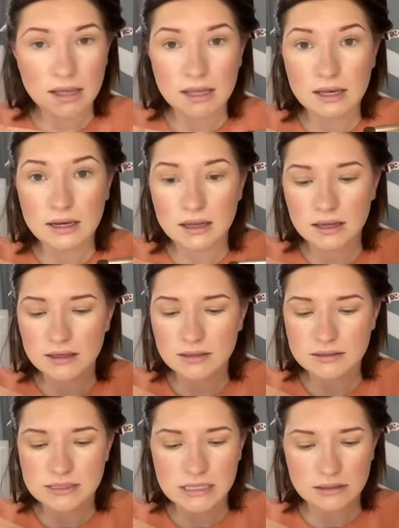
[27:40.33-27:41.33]
in
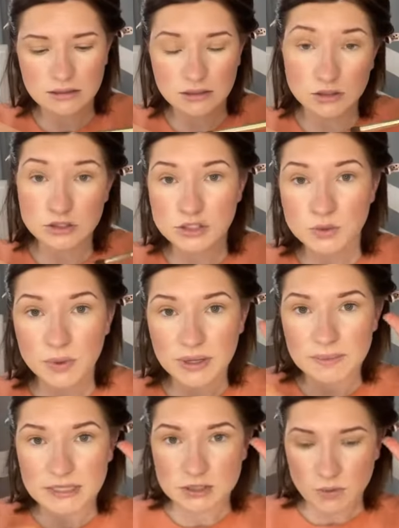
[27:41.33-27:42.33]
and did a little
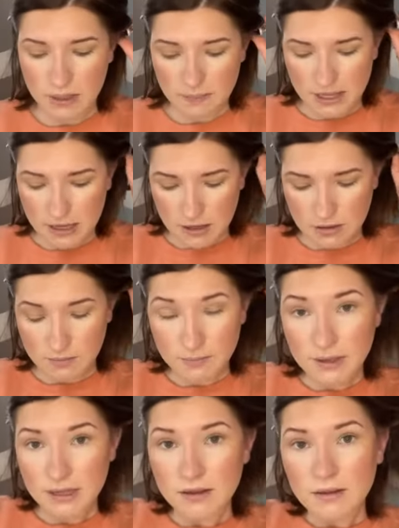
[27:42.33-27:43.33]
swipey swipey on
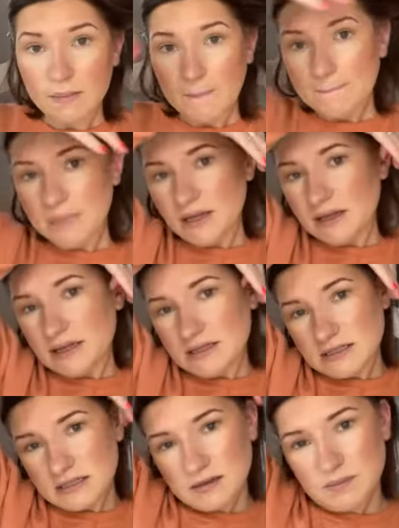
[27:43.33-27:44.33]
them
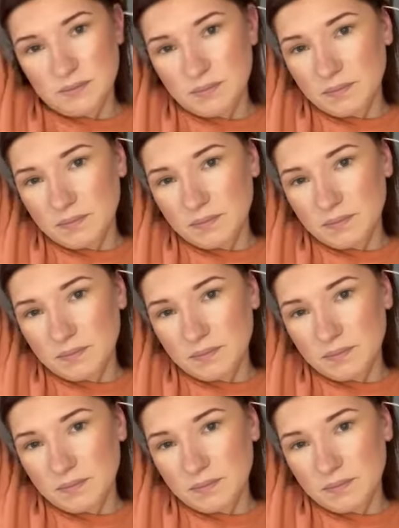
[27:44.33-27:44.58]
but